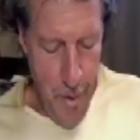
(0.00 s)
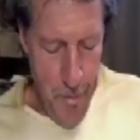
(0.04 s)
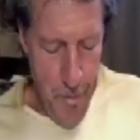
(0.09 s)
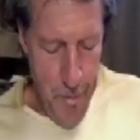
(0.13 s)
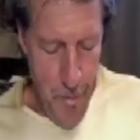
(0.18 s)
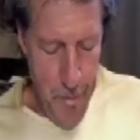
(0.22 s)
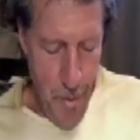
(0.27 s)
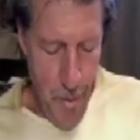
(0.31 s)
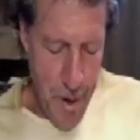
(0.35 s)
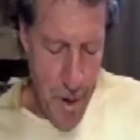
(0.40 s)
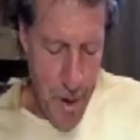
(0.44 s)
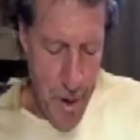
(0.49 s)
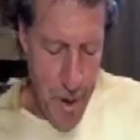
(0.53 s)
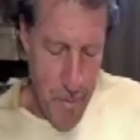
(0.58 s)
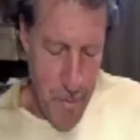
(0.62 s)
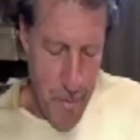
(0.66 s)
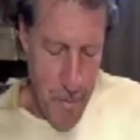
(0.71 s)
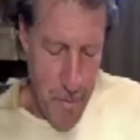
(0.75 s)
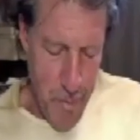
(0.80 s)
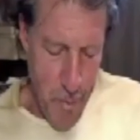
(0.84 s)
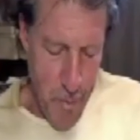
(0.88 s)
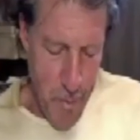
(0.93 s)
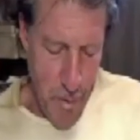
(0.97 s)
More
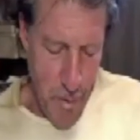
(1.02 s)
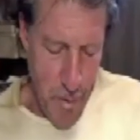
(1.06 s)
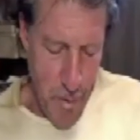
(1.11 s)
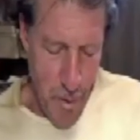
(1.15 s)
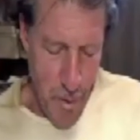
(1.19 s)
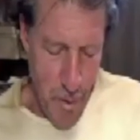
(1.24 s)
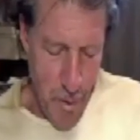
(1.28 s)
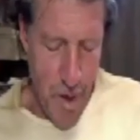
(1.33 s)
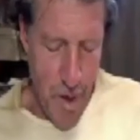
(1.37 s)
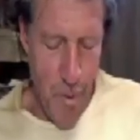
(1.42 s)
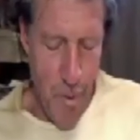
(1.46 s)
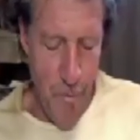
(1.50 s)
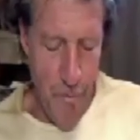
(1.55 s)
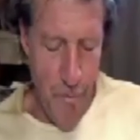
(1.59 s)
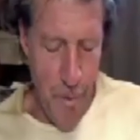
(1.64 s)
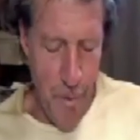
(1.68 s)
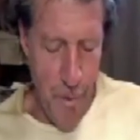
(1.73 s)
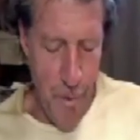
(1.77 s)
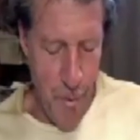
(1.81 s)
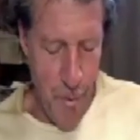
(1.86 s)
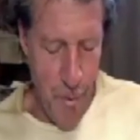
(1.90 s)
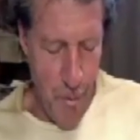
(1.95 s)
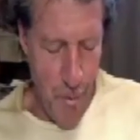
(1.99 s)
townspeople were looking over
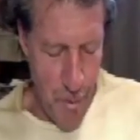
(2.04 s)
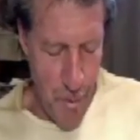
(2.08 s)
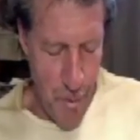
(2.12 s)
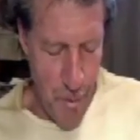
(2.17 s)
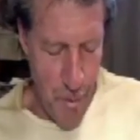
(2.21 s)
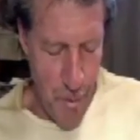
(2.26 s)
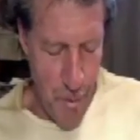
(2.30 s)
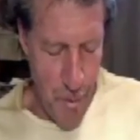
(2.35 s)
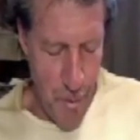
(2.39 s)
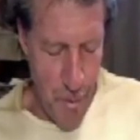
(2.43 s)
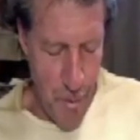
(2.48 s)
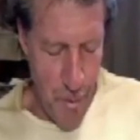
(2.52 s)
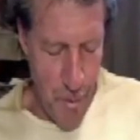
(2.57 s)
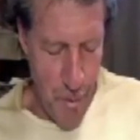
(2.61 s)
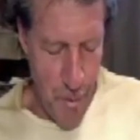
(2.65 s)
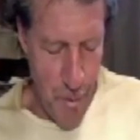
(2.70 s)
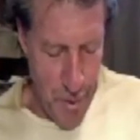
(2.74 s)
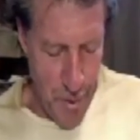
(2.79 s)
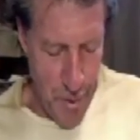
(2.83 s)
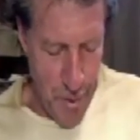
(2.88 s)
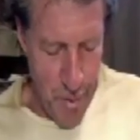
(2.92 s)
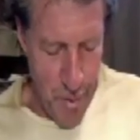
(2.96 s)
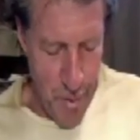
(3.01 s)
as the horses
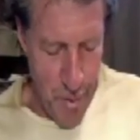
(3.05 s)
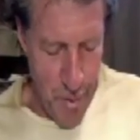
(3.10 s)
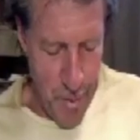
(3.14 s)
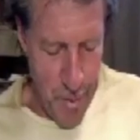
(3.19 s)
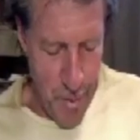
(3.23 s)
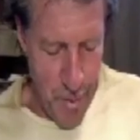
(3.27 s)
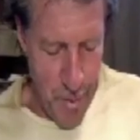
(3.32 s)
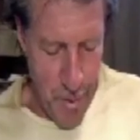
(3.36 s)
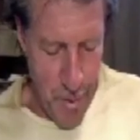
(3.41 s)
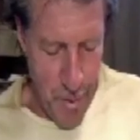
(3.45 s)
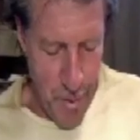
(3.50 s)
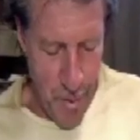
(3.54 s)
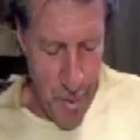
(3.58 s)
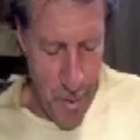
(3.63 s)
continued their